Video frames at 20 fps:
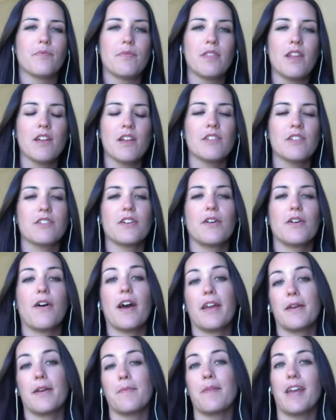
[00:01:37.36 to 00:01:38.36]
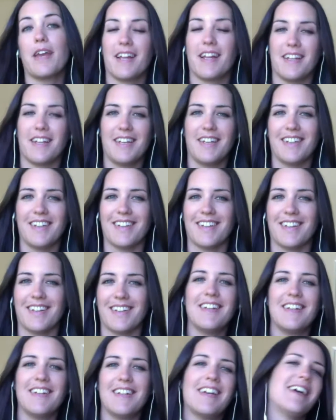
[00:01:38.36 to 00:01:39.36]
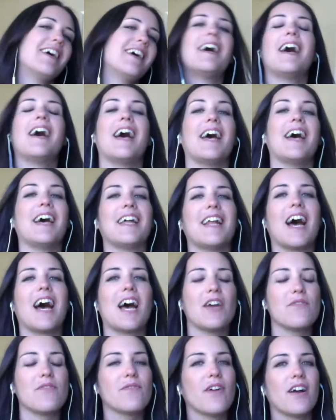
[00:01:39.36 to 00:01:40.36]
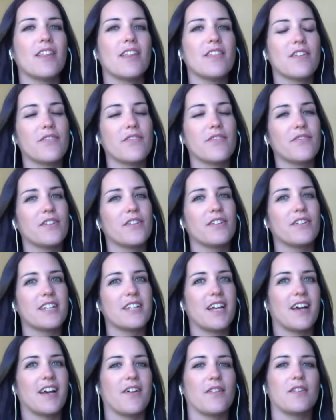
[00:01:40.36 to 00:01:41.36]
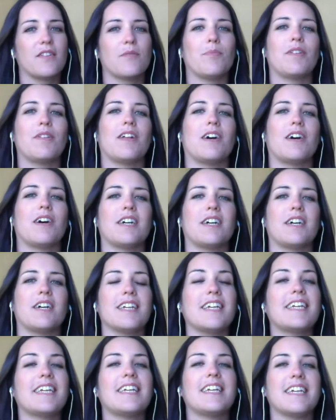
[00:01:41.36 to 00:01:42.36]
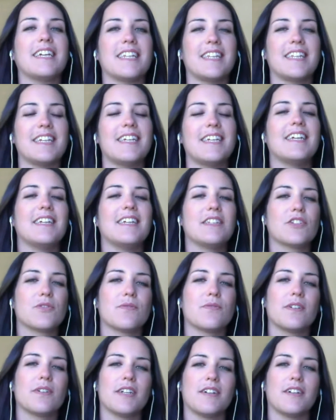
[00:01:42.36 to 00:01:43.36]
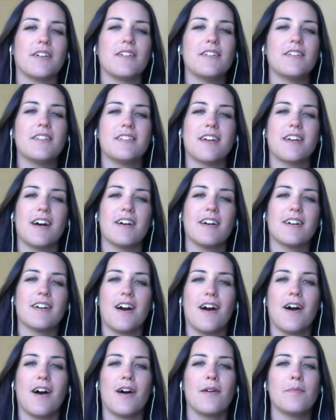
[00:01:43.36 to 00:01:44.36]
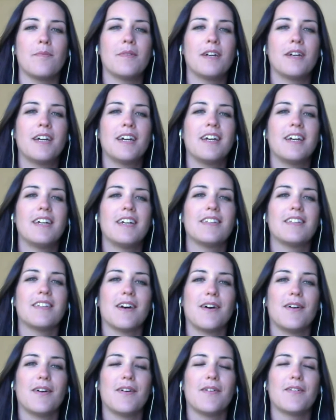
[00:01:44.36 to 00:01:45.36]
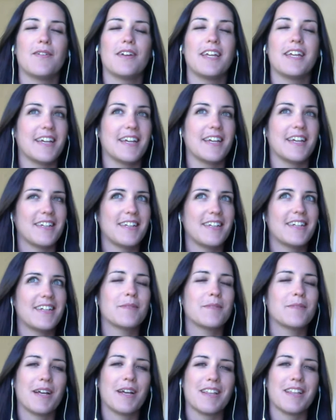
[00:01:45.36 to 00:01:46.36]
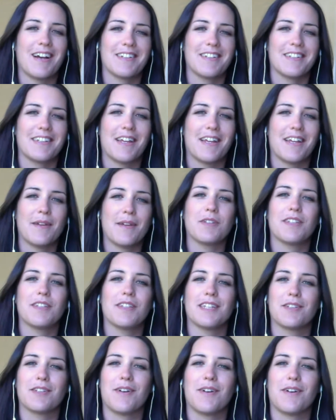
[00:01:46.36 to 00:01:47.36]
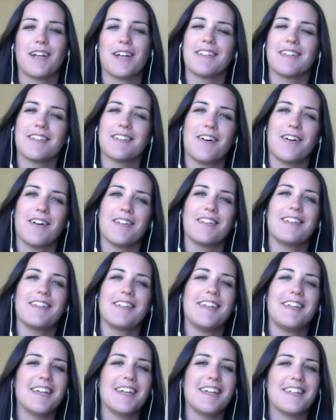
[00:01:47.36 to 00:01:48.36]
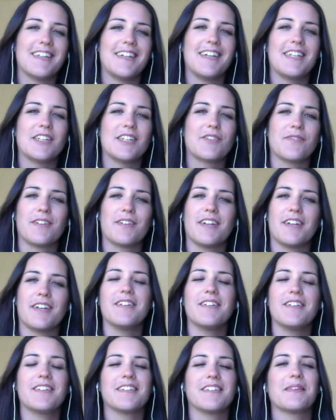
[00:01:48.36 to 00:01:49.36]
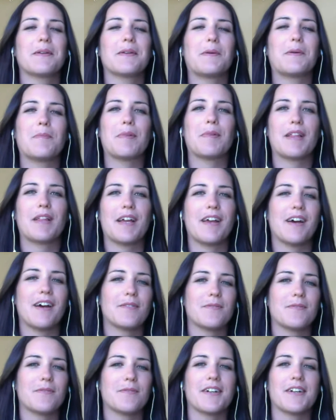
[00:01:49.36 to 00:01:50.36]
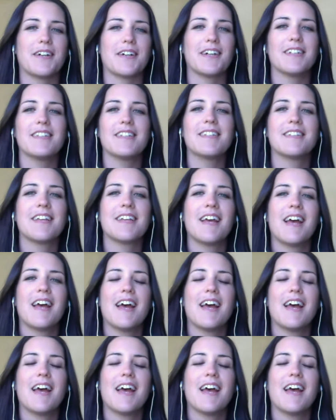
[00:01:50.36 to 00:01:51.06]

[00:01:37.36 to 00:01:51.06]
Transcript: So I am Hannah Healy, and I run the food and health blog HealyEatsReal.com. So Healy is my last name, so that's why it's called Healy Eats Real. It's a little play on words.